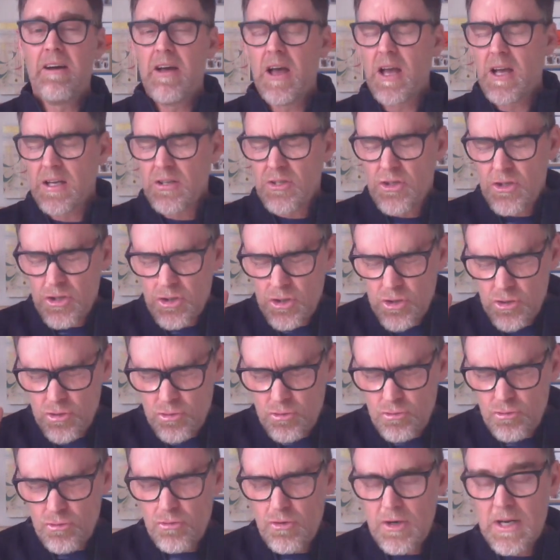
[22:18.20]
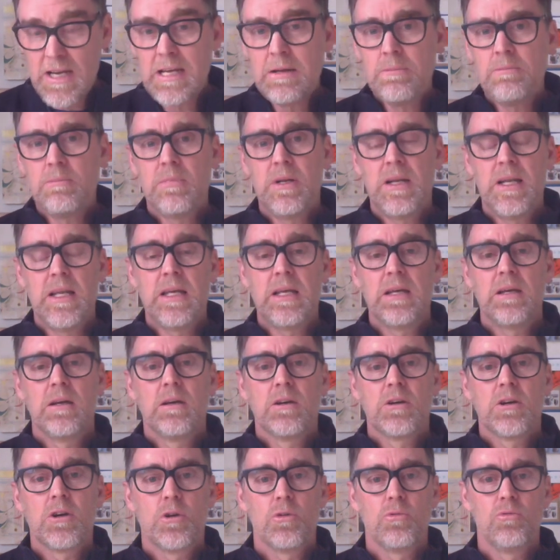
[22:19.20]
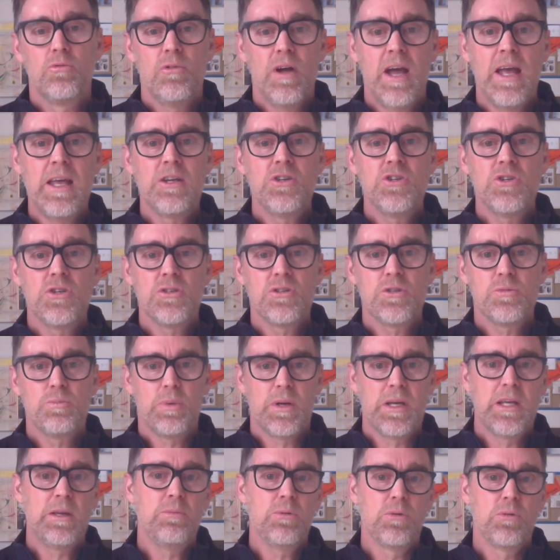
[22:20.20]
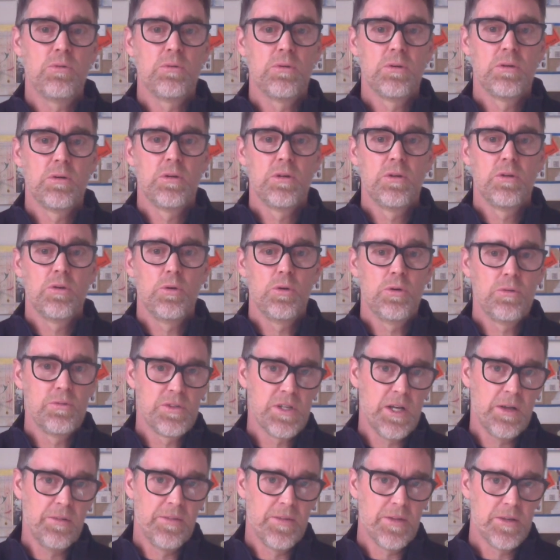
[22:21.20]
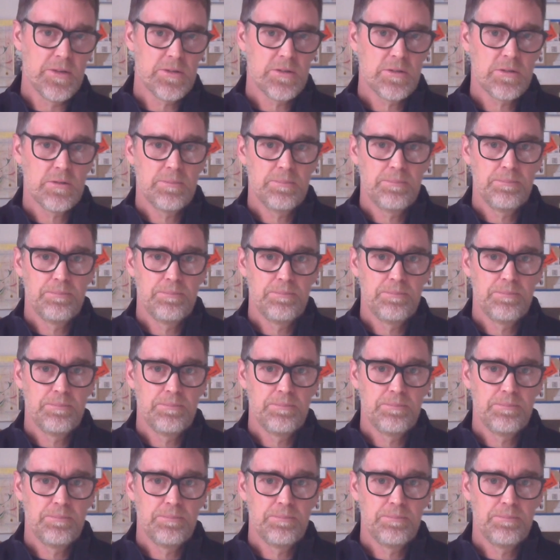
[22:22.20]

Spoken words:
extremely courageous people who have done this.